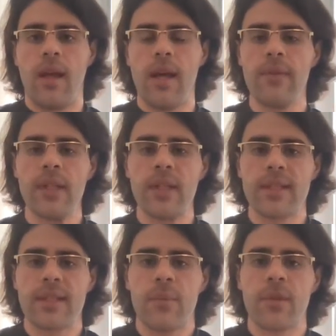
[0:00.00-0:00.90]
Having
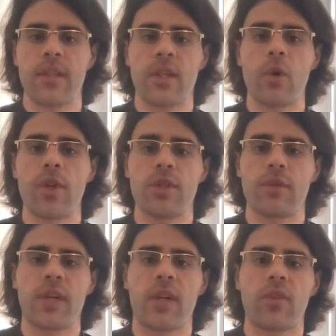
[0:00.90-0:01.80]
examined the question
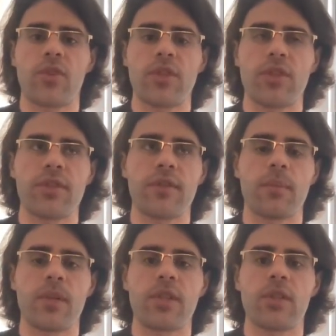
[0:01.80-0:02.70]
of recalcitrance, we
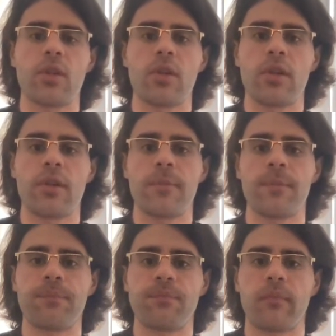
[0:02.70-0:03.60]
must turn
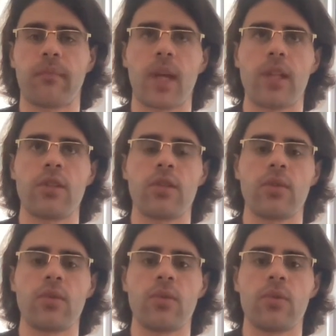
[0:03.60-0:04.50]

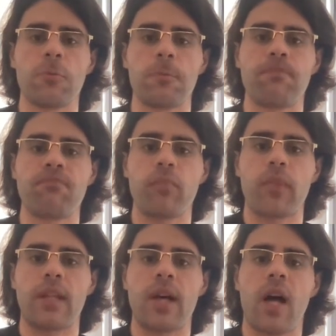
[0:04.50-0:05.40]
to
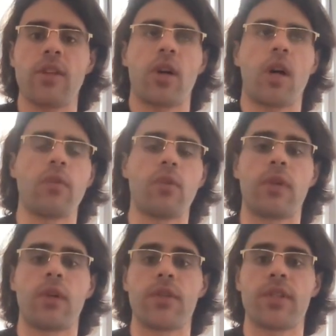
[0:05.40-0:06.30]
the other half of
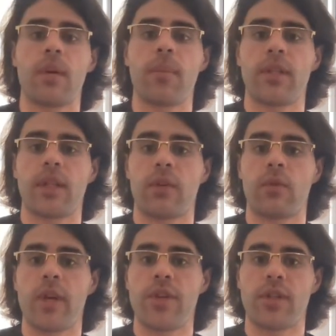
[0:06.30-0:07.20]
our schematic
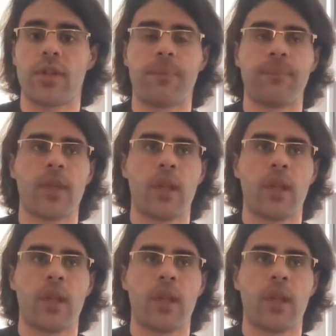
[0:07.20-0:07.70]
equation,